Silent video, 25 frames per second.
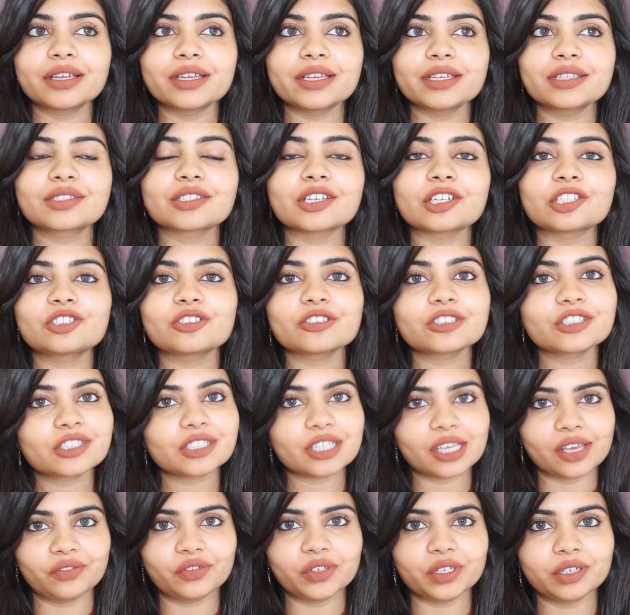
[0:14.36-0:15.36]
is such a
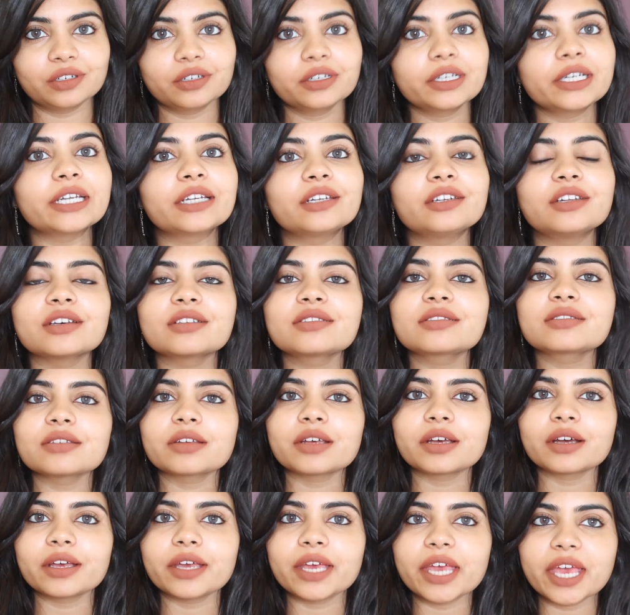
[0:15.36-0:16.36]
savior. It does
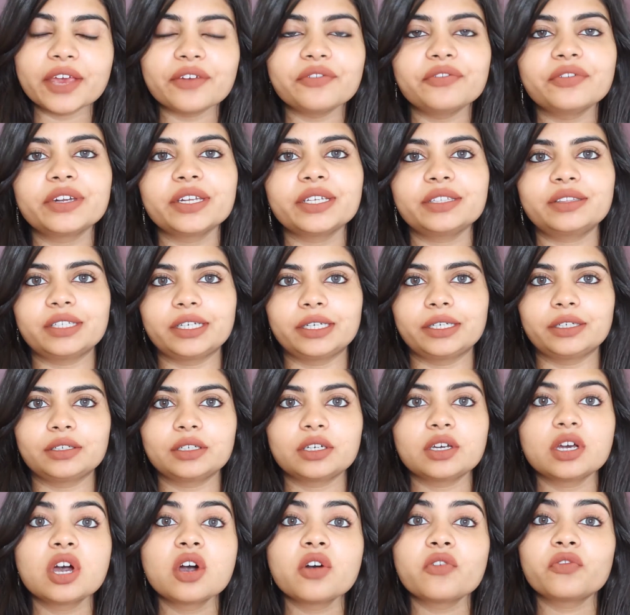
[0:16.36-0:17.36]
everything
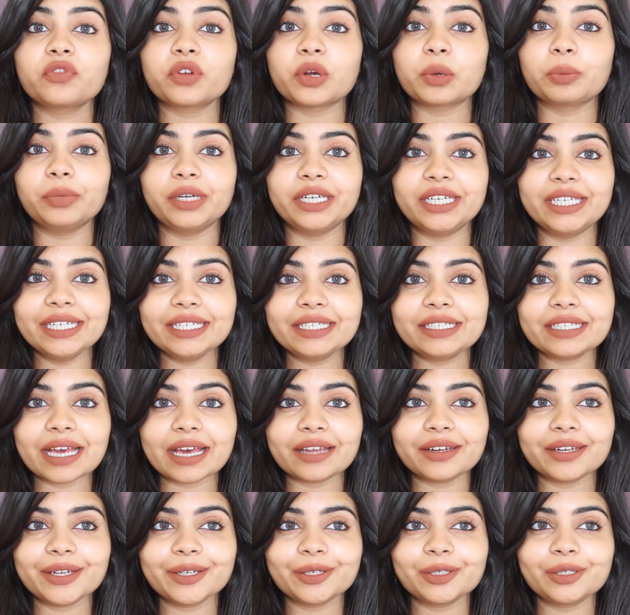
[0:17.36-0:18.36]
from
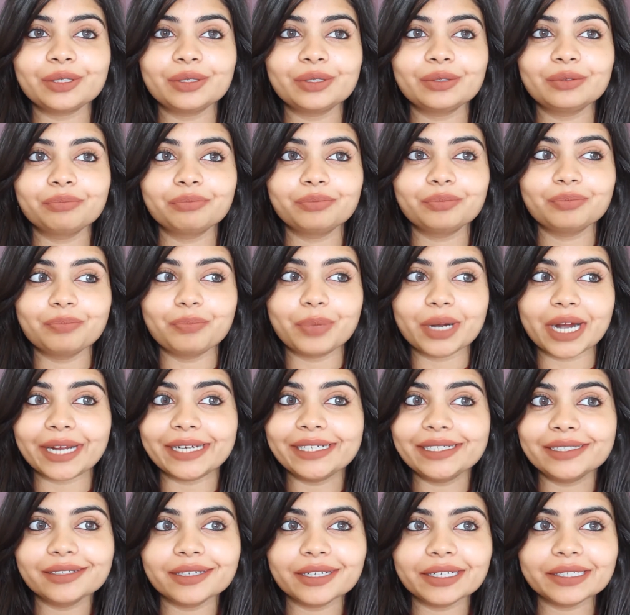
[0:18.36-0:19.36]
detanning,
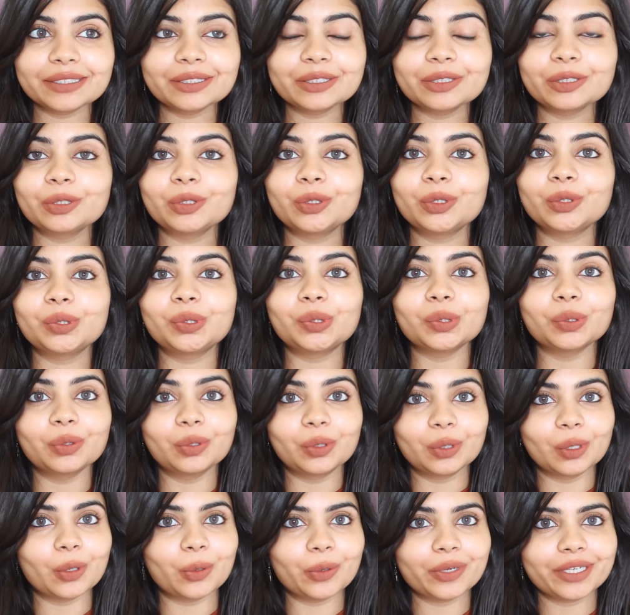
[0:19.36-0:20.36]
brightening to
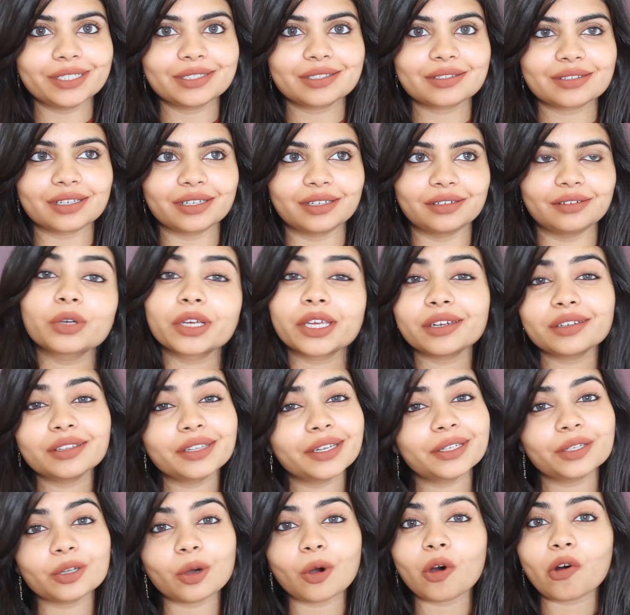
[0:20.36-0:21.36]
glowing skin. You can
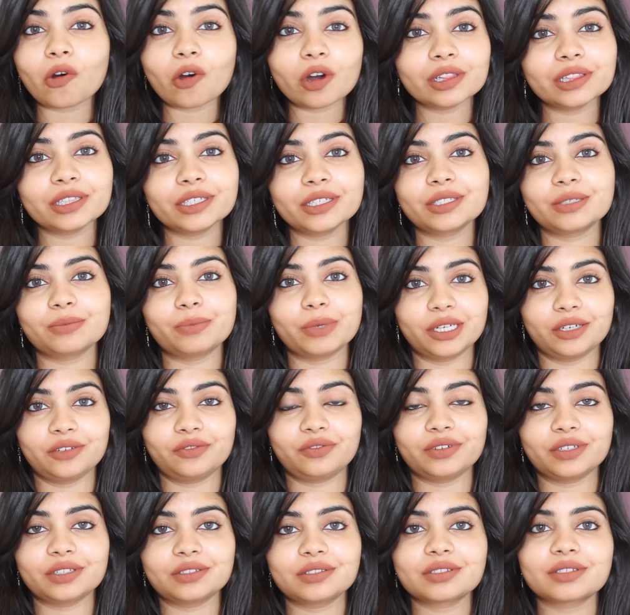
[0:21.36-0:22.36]
get all these
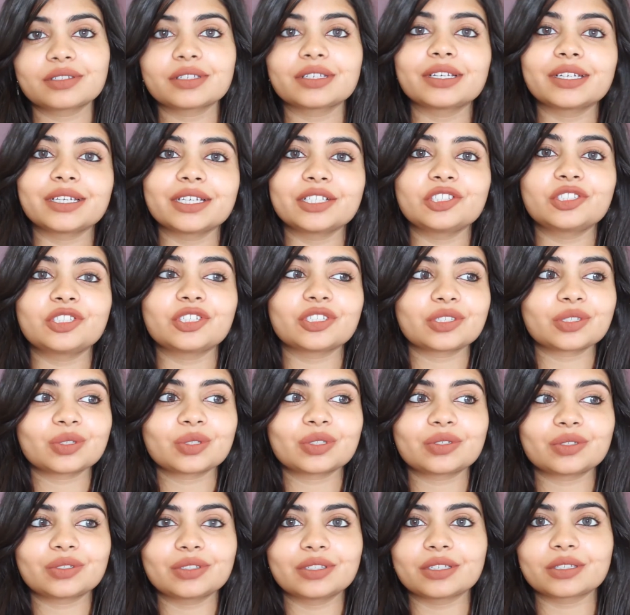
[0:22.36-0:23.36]
benefits in
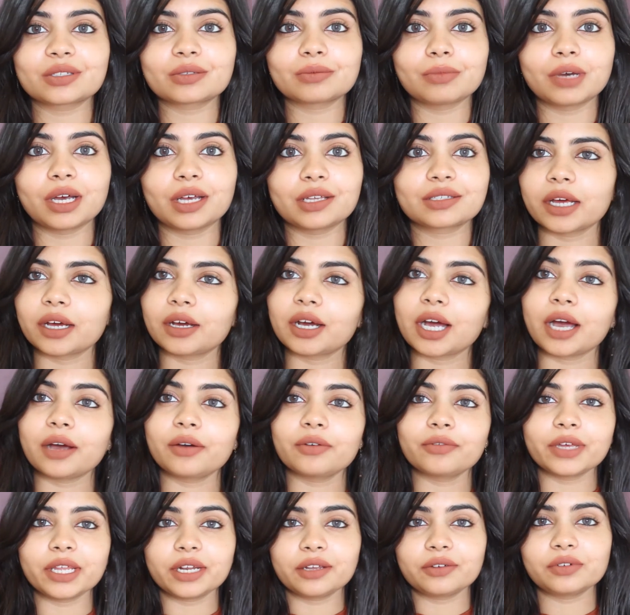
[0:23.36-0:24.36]
just this mask.
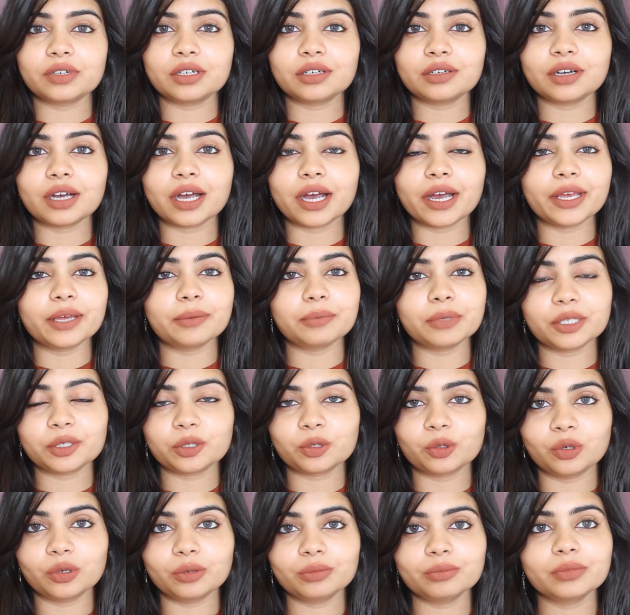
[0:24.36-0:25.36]
Whenever I am at
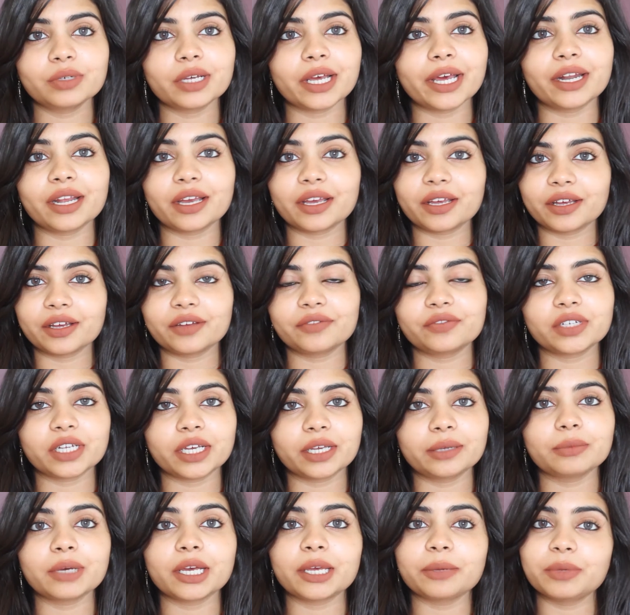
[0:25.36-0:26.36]
home and I have
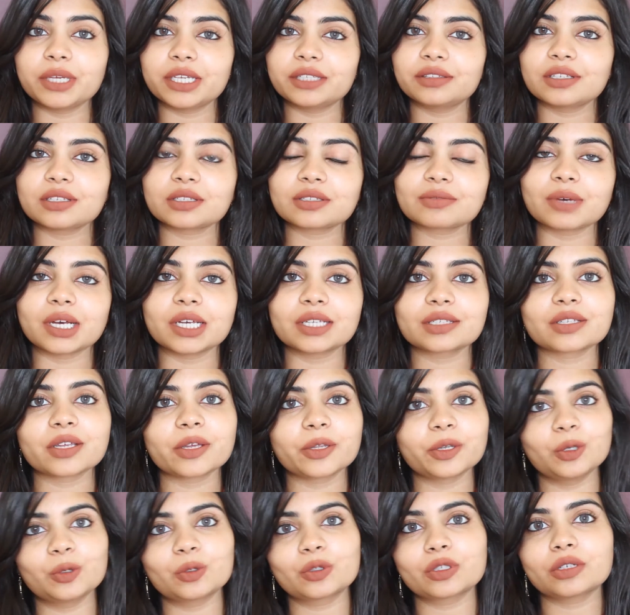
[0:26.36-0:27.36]
time, I make this mask
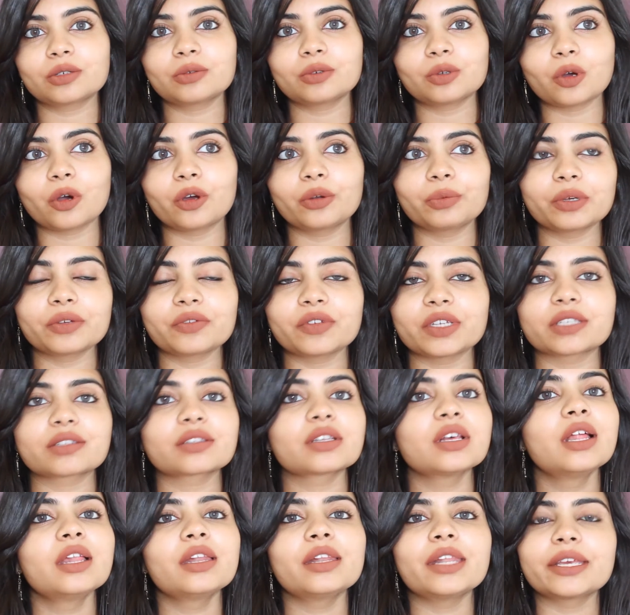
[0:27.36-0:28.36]
and use it on my face.
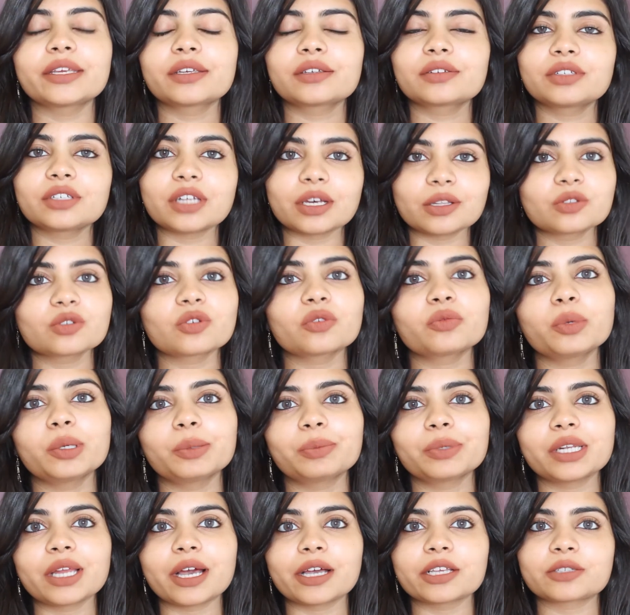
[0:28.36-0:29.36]
Like, tons of
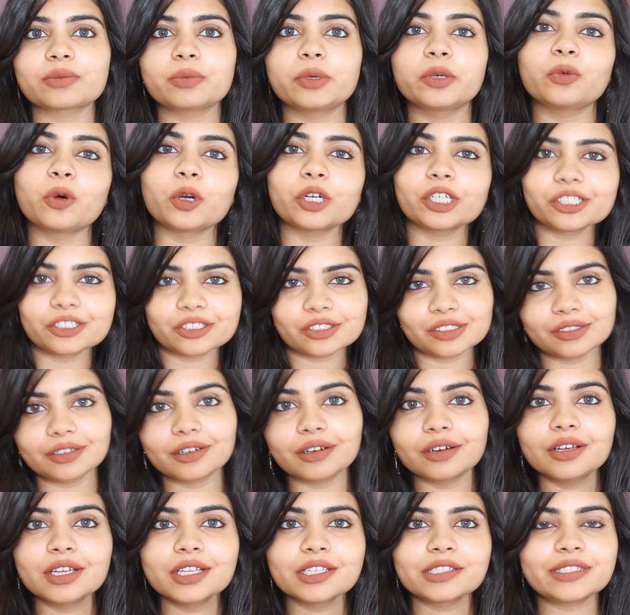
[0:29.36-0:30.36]
people ask me, what is the
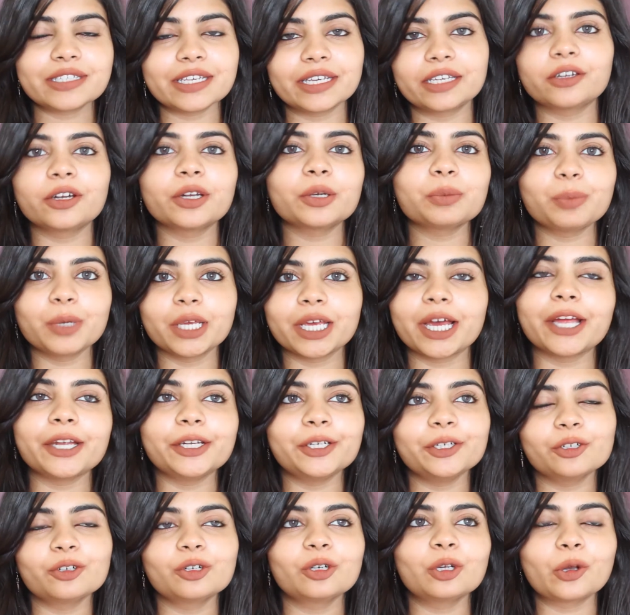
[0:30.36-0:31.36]
secret behind
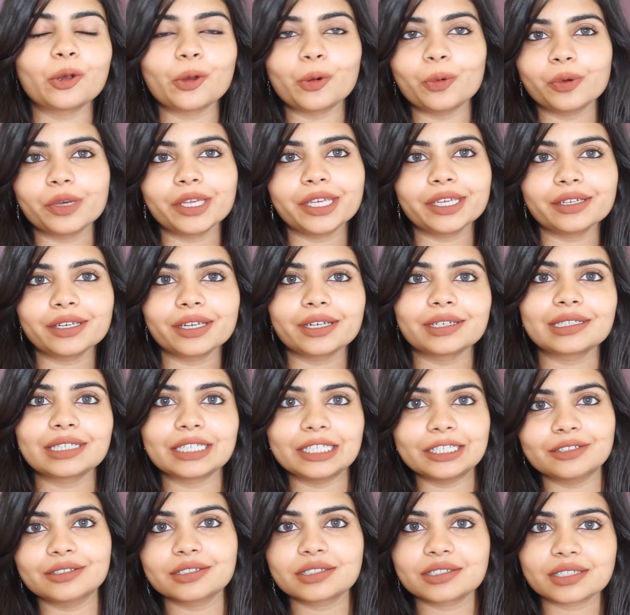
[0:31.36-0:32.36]
your glowing and
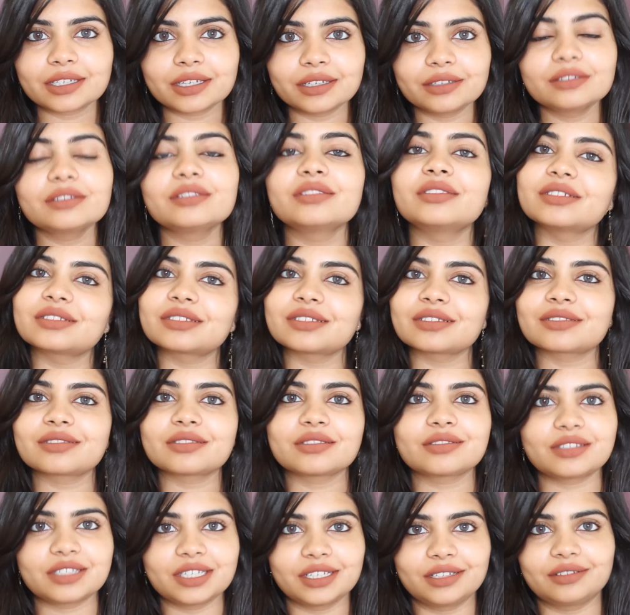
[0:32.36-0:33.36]
clear skin? This is the
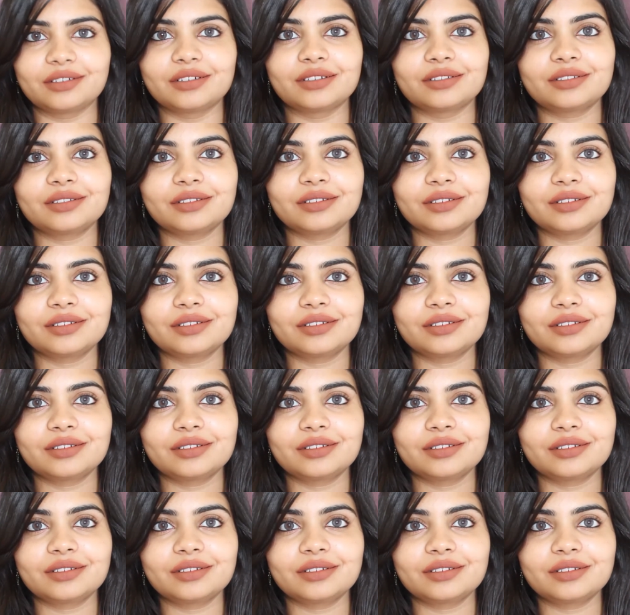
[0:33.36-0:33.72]
secret.